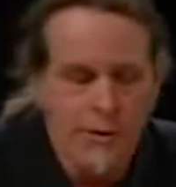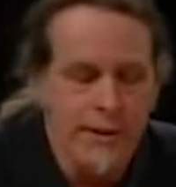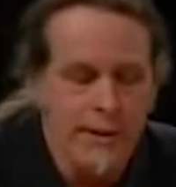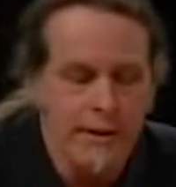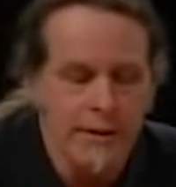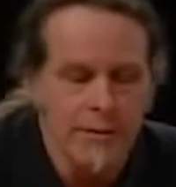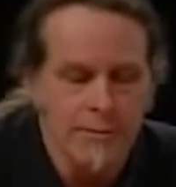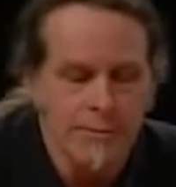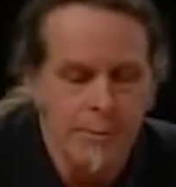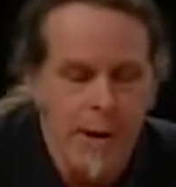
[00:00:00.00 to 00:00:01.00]
So that they
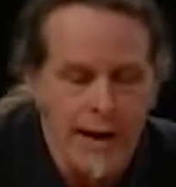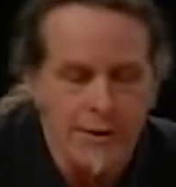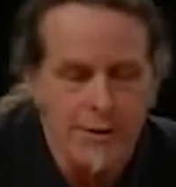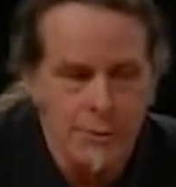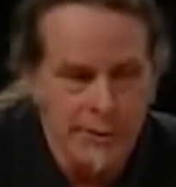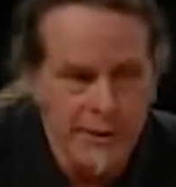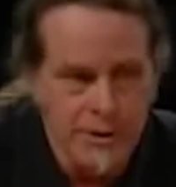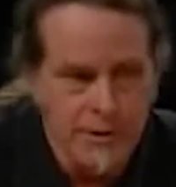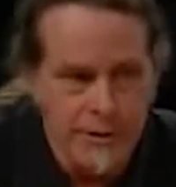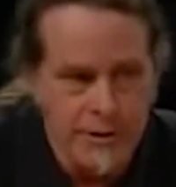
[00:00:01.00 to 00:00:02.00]
could practice the
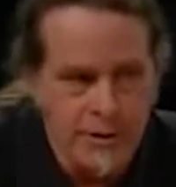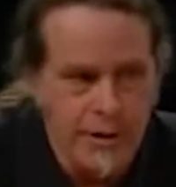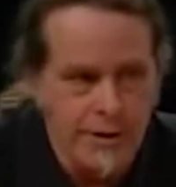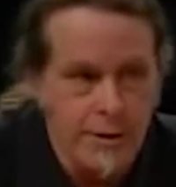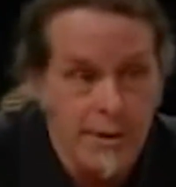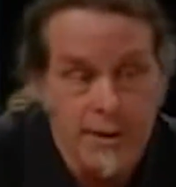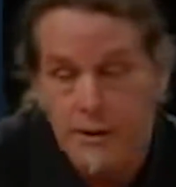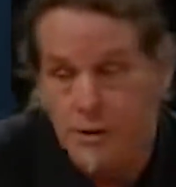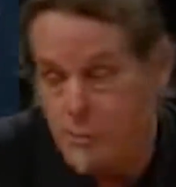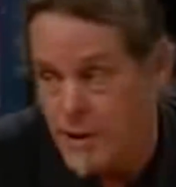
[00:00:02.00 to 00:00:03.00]
religion of their choice, so
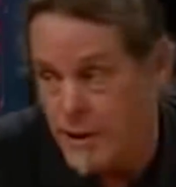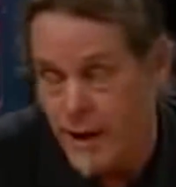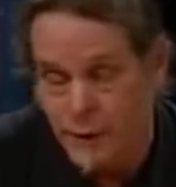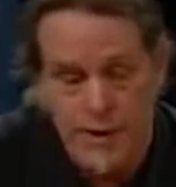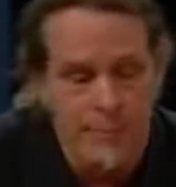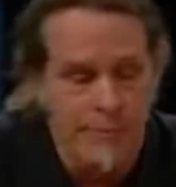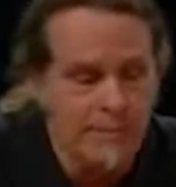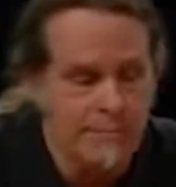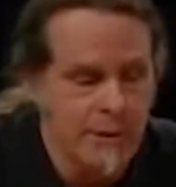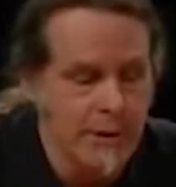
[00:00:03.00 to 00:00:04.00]
that they could speak out
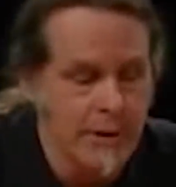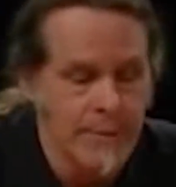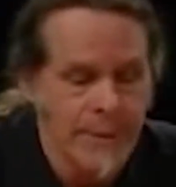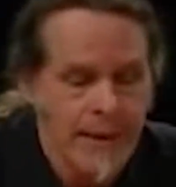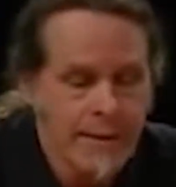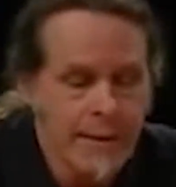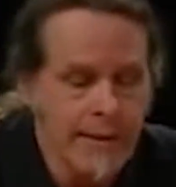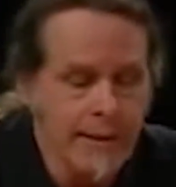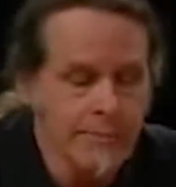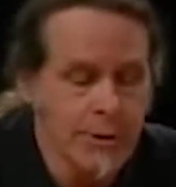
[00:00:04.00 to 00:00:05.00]
without being murdered,
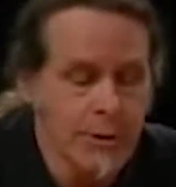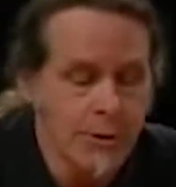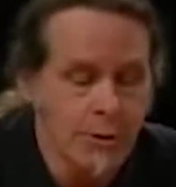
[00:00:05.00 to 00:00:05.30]
that they could